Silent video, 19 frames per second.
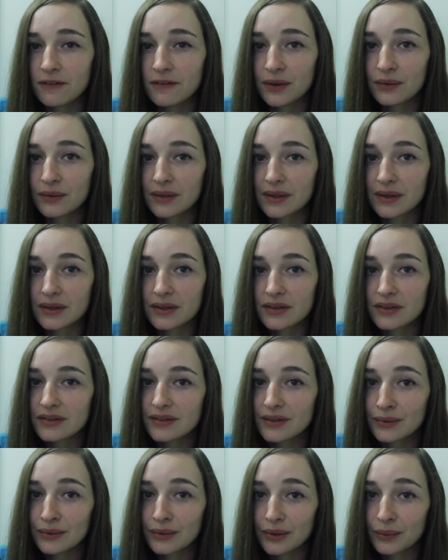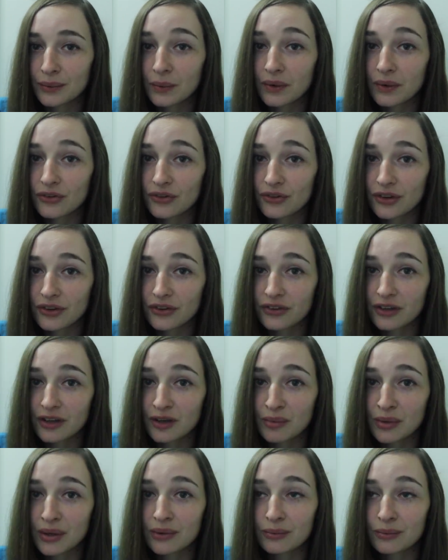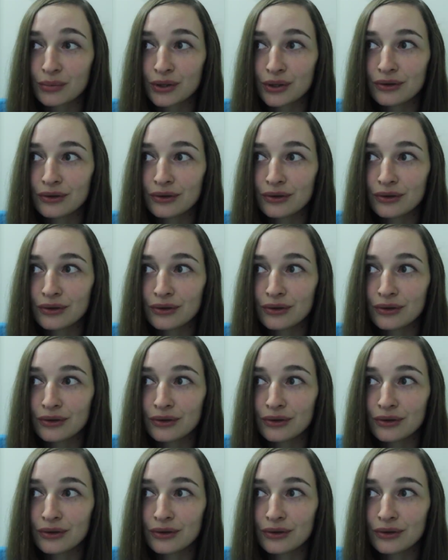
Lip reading: feel that it's still not worth stressing about,